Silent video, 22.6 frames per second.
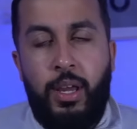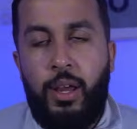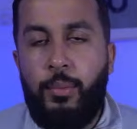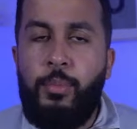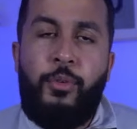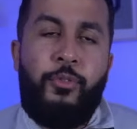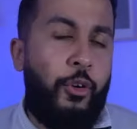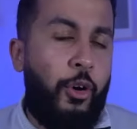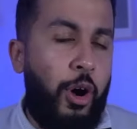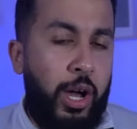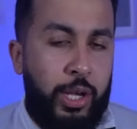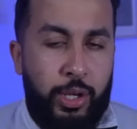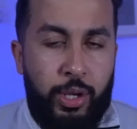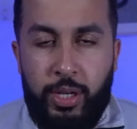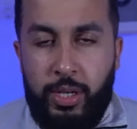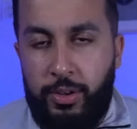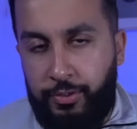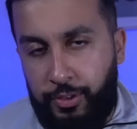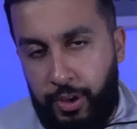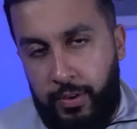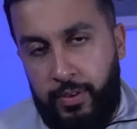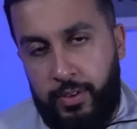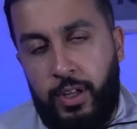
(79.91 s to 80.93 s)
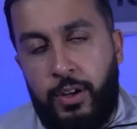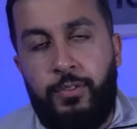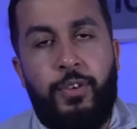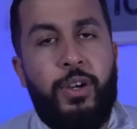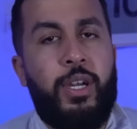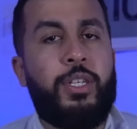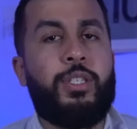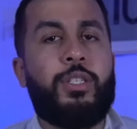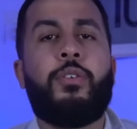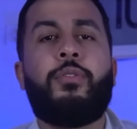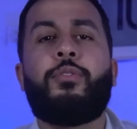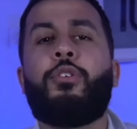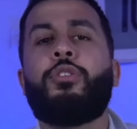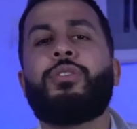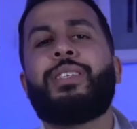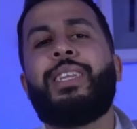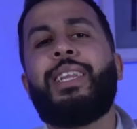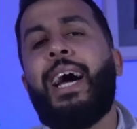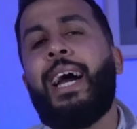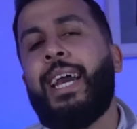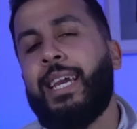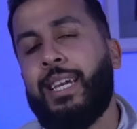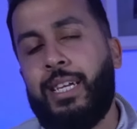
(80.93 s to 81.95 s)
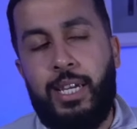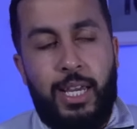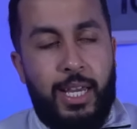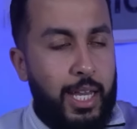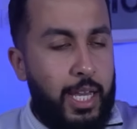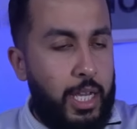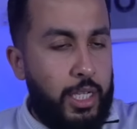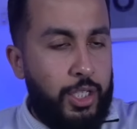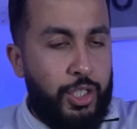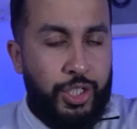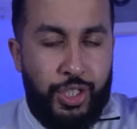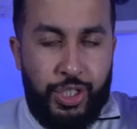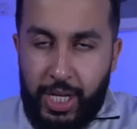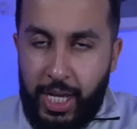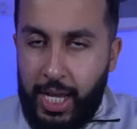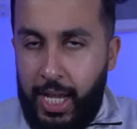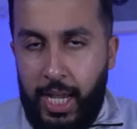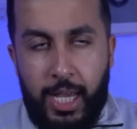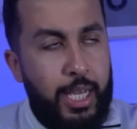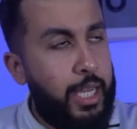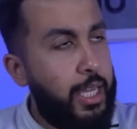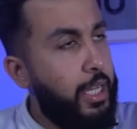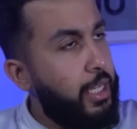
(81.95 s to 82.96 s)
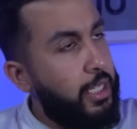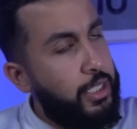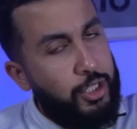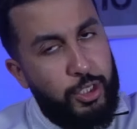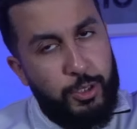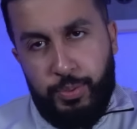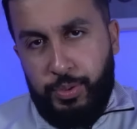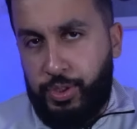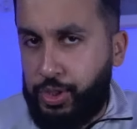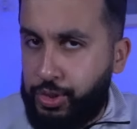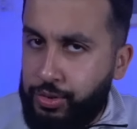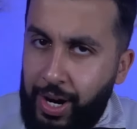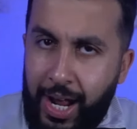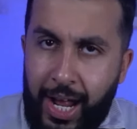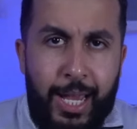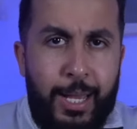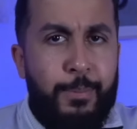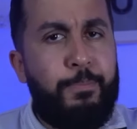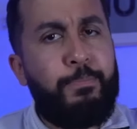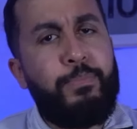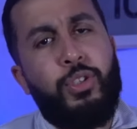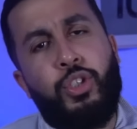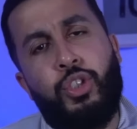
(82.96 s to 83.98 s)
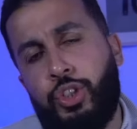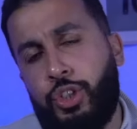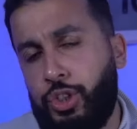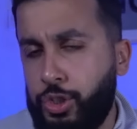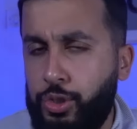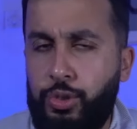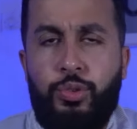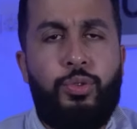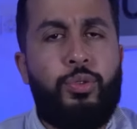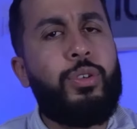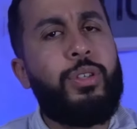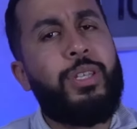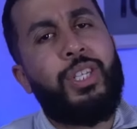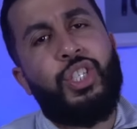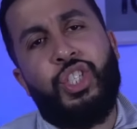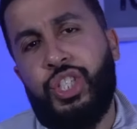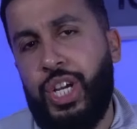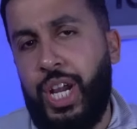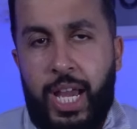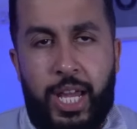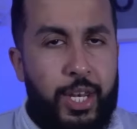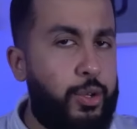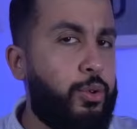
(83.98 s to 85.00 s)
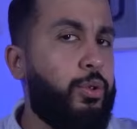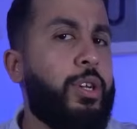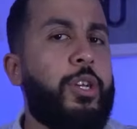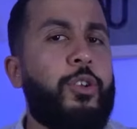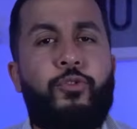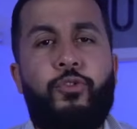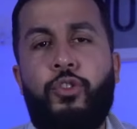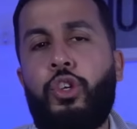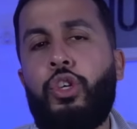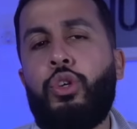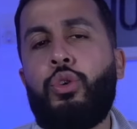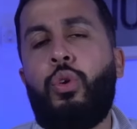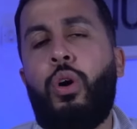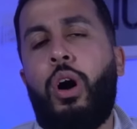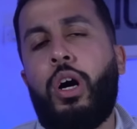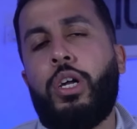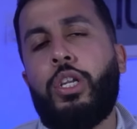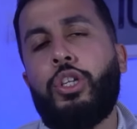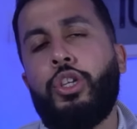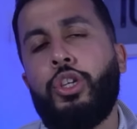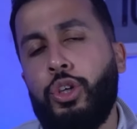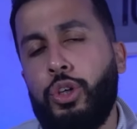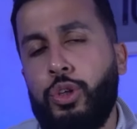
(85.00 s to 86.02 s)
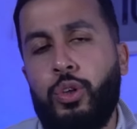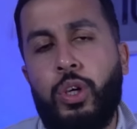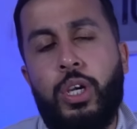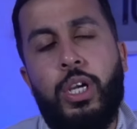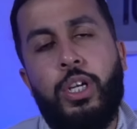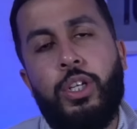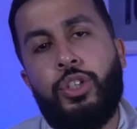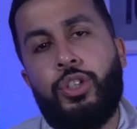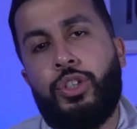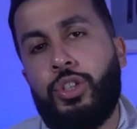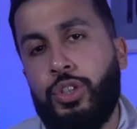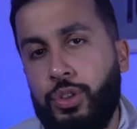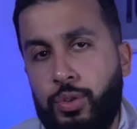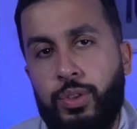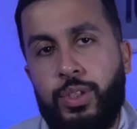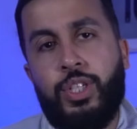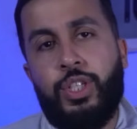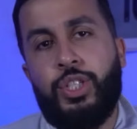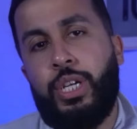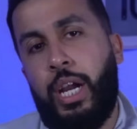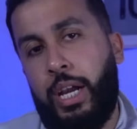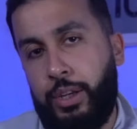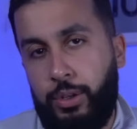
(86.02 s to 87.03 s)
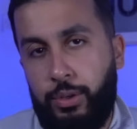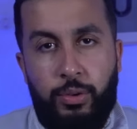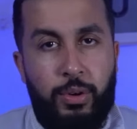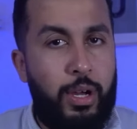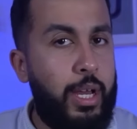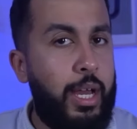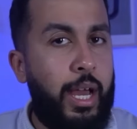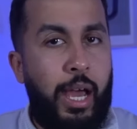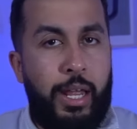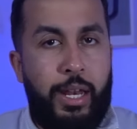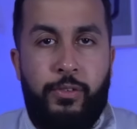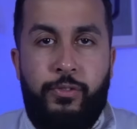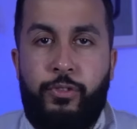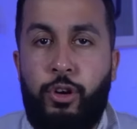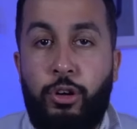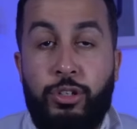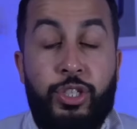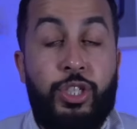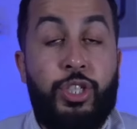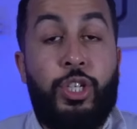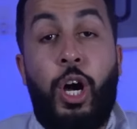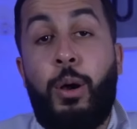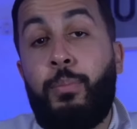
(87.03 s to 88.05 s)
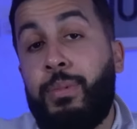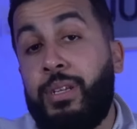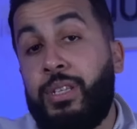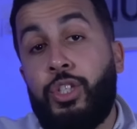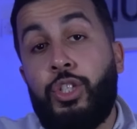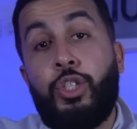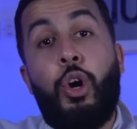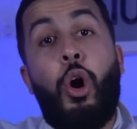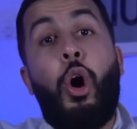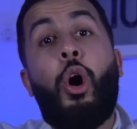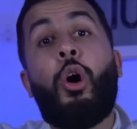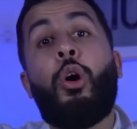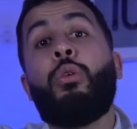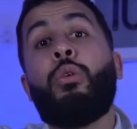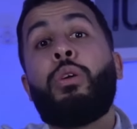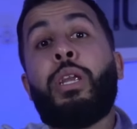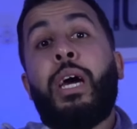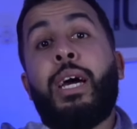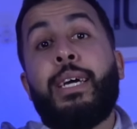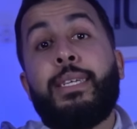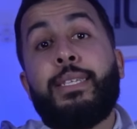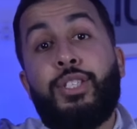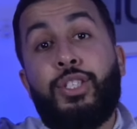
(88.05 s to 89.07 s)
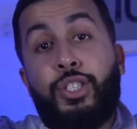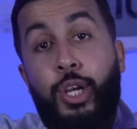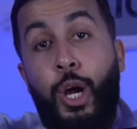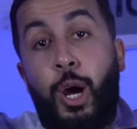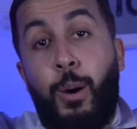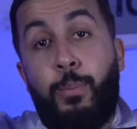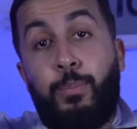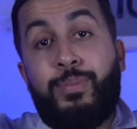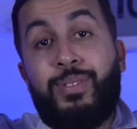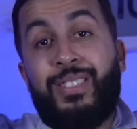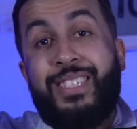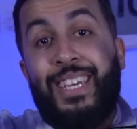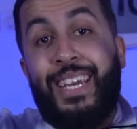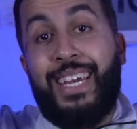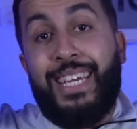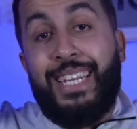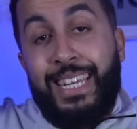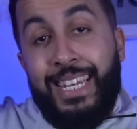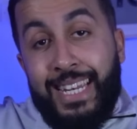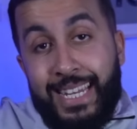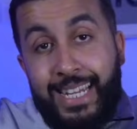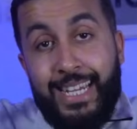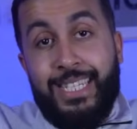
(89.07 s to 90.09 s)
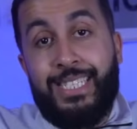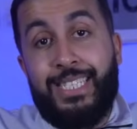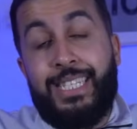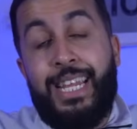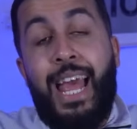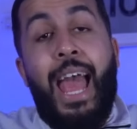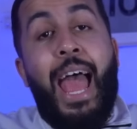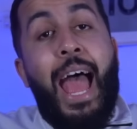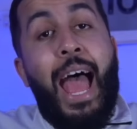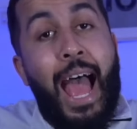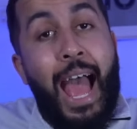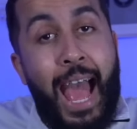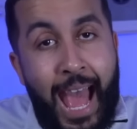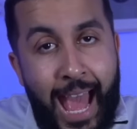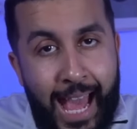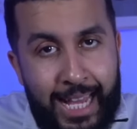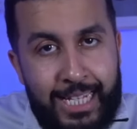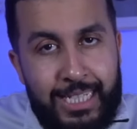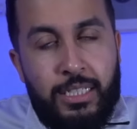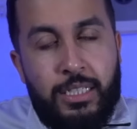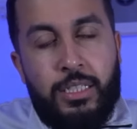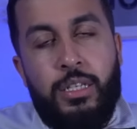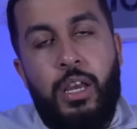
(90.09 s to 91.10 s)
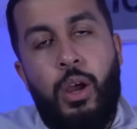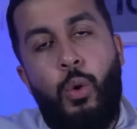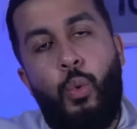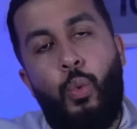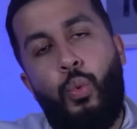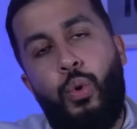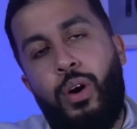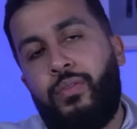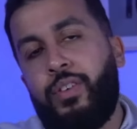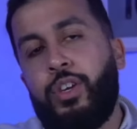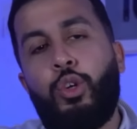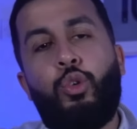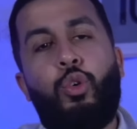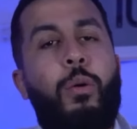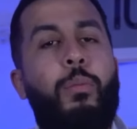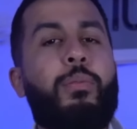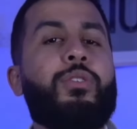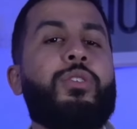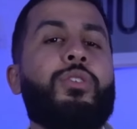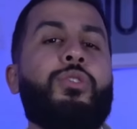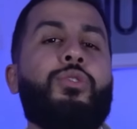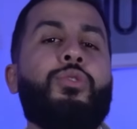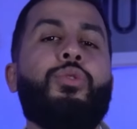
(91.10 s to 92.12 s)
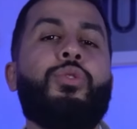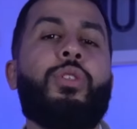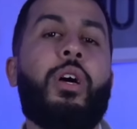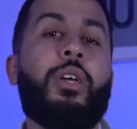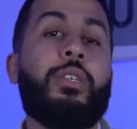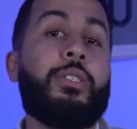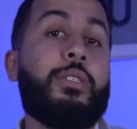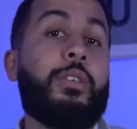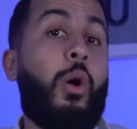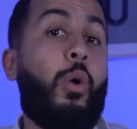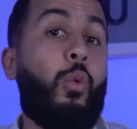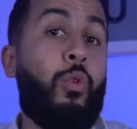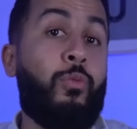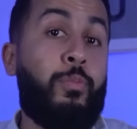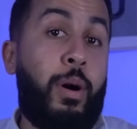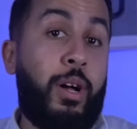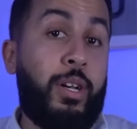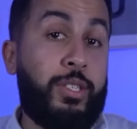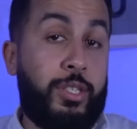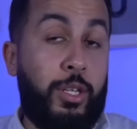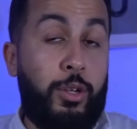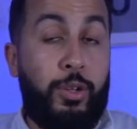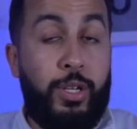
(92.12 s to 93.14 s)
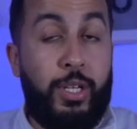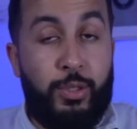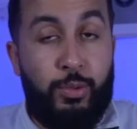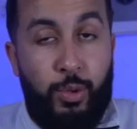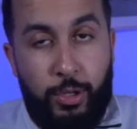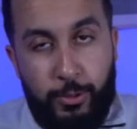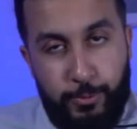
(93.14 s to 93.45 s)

Before I go any further, don't forget to, of course, like, share, subscribe to the channel if you are new to the channel. And, of course, comment your own top 10 list and whether you want me to do this with Barcelona as well.